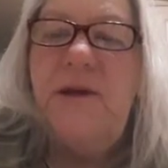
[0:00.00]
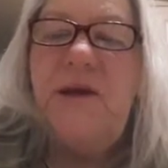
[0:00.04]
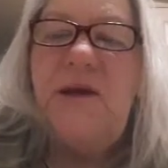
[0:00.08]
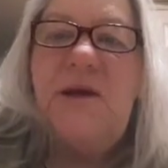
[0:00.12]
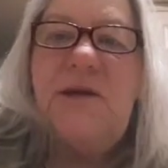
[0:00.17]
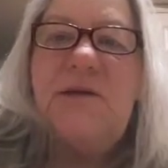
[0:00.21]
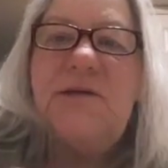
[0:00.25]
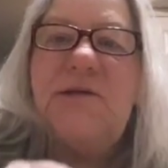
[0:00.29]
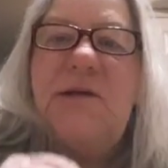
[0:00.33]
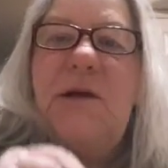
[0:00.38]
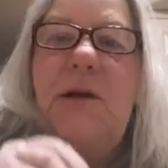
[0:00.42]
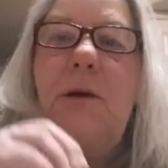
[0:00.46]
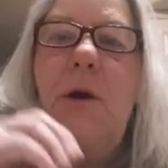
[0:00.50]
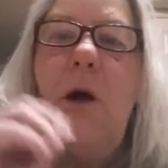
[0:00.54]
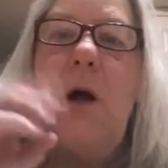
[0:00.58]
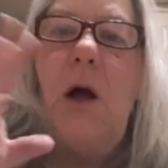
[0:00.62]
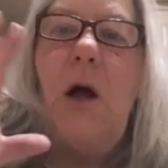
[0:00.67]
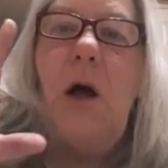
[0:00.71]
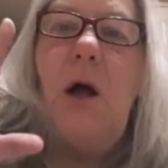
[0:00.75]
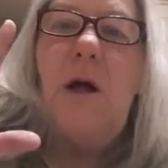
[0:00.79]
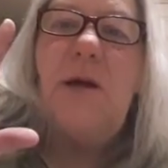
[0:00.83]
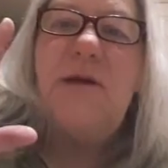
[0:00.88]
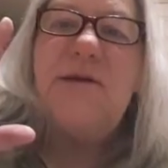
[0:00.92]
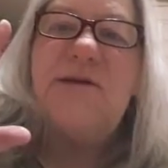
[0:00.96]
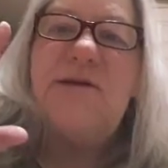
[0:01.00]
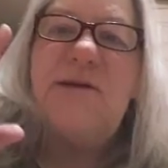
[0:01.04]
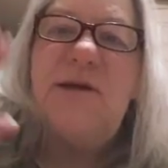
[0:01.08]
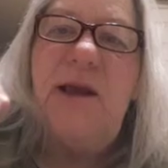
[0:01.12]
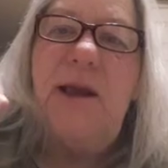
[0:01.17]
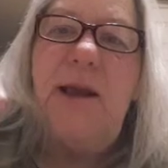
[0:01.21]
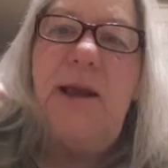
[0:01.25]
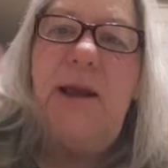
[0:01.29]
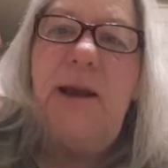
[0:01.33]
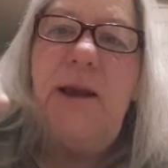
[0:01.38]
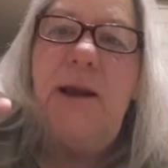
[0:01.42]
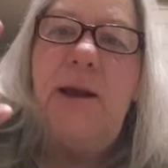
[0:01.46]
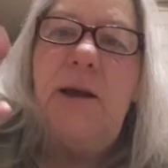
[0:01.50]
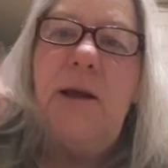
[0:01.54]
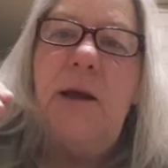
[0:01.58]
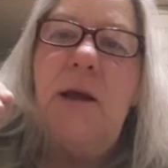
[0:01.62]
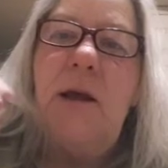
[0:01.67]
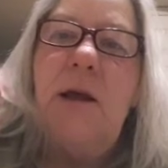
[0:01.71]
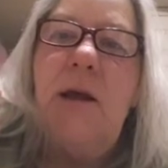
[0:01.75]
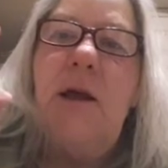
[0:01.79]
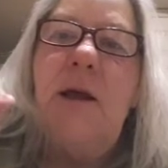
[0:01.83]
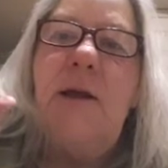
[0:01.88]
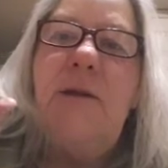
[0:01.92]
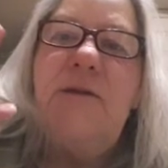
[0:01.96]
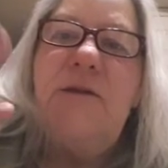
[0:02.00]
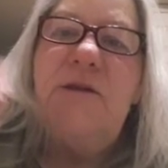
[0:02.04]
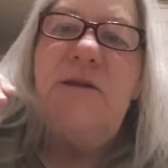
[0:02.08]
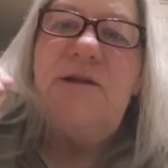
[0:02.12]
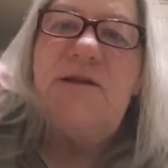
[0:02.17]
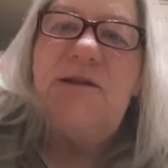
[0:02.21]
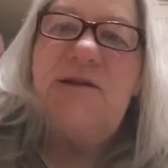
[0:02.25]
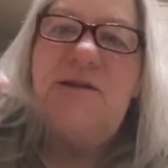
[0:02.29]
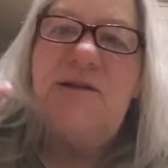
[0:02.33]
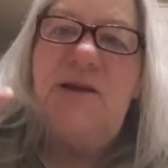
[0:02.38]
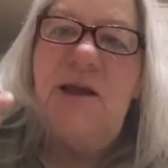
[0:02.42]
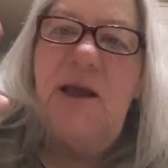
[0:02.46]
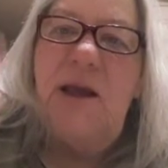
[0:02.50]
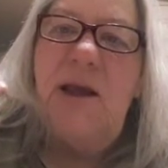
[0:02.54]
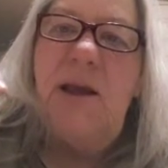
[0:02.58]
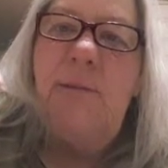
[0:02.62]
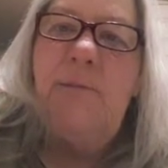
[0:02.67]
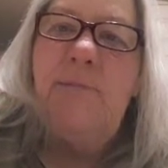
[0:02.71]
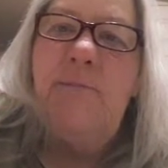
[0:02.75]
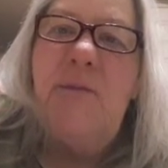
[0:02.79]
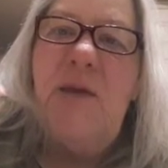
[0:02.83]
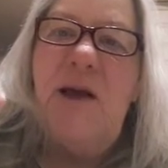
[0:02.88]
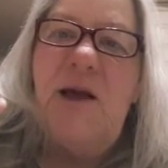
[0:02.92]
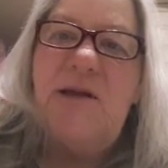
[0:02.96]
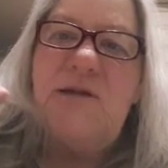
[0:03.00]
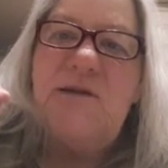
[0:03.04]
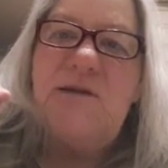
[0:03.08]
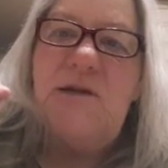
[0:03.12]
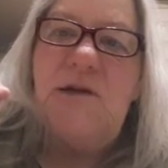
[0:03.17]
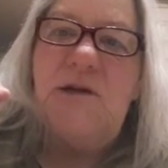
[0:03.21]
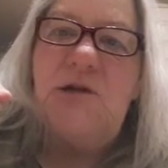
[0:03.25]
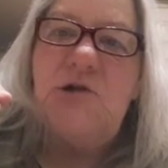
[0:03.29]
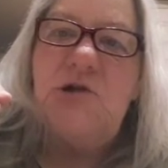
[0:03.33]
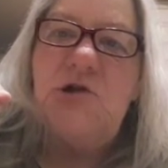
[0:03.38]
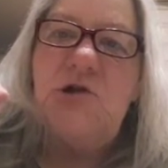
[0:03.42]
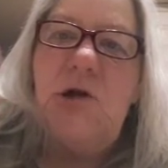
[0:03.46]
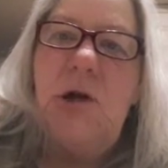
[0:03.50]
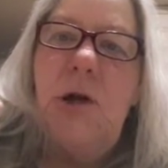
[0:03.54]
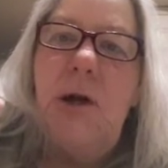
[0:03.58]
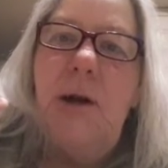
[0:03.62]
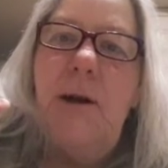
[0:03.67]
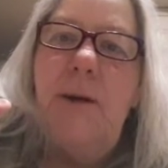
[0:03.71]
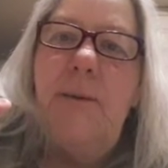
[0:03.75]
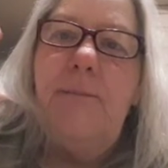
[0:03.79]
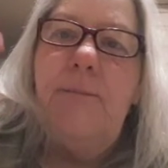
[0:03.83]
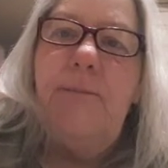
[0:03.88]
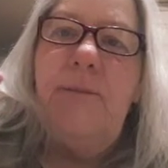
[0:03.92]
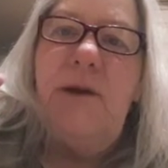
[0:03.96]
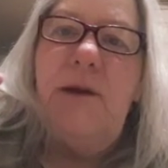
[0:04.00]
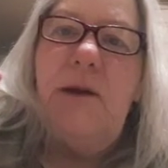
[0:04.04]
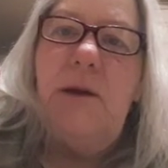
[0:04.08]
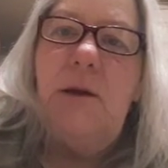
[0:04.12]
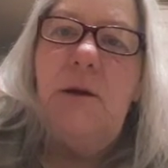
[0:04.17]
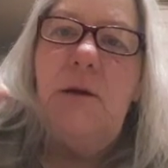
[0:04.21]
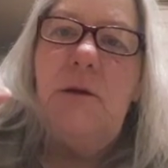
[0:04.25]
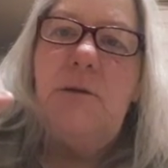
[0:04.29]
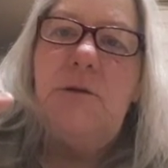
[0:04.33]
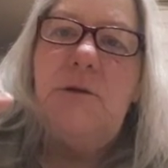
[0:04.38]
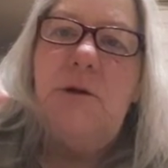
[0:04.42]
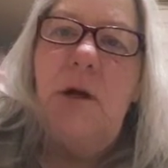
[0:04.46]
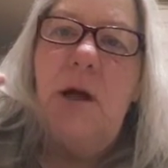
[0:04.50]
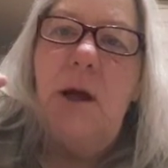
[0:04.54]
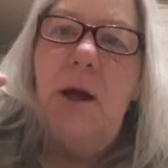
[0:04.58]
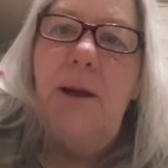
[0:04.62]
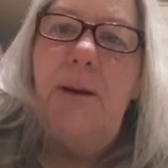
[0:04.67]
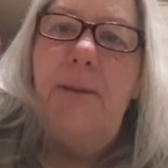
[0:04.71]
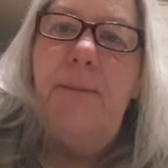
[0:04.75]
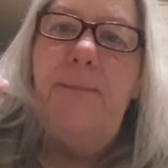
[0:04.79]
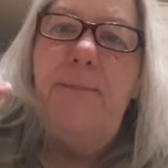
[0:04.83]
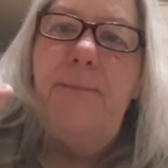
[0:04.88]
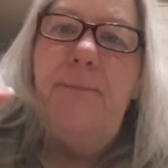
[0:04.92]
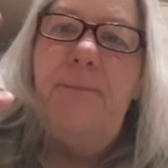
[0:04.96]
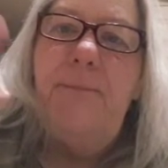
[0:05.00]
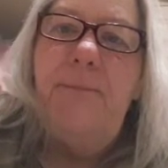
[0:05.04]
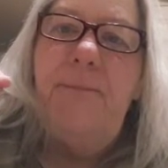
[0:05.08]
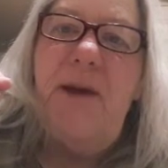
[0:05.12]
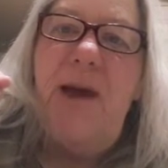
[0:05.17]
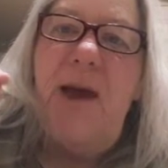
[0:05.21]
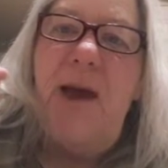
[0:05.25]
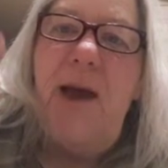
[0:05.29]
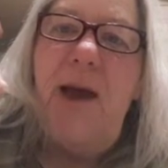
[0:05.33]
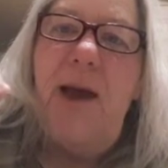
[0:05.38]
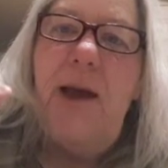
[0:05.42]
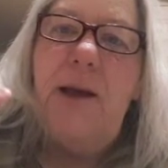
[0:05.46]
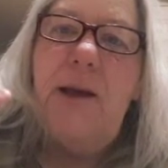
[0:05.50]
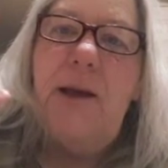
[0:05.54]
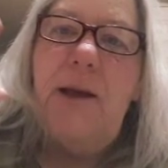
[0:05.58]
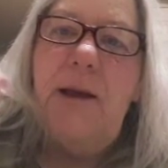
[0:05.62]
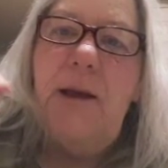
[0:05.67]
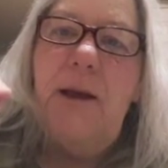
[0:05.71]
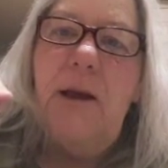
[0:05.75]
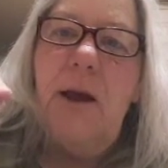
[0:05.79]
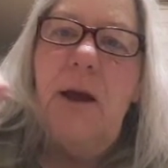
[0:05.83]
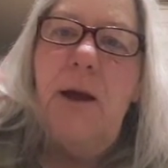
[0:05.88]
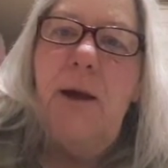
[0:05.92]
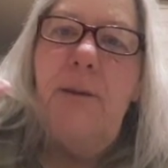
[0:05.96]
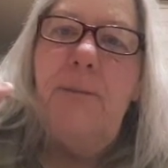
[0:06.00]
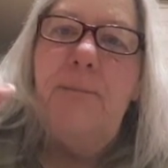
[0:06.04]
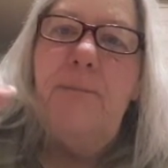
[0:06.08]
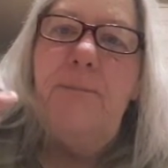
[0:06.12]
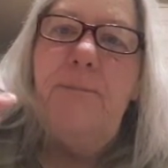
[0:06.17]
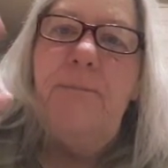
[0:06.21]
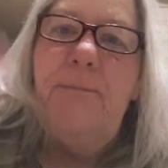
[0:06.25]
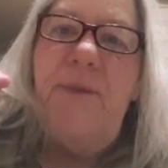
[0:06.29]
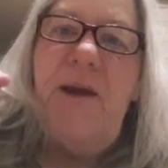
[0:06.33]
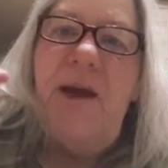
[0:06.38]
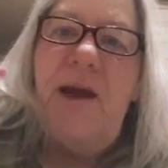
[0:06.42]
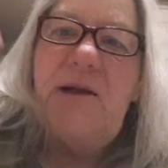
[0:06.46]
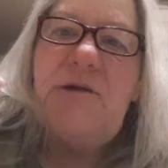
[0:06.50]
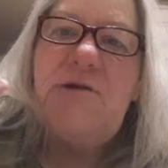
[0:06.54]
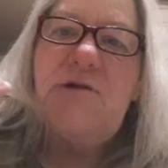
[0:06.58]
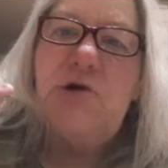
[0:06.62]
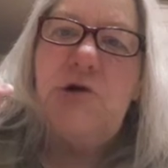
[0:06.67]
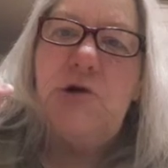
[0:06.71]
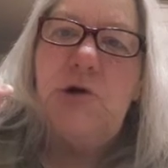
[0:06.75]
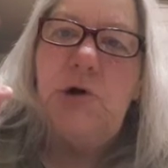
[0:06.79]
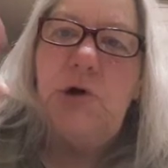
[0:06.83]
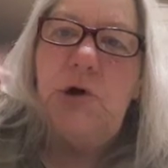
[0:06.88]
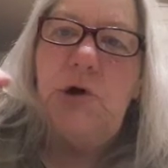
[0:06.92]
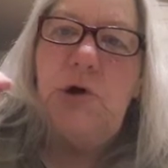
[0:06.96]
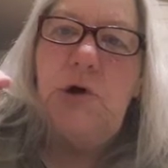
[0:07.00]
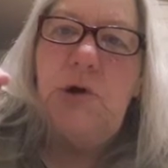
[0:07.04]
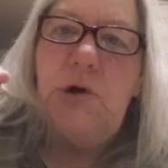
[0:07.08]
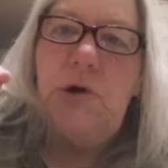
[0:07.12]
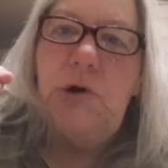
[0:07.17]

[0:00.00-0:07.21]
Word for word: because they're all saying the same message. Build back better.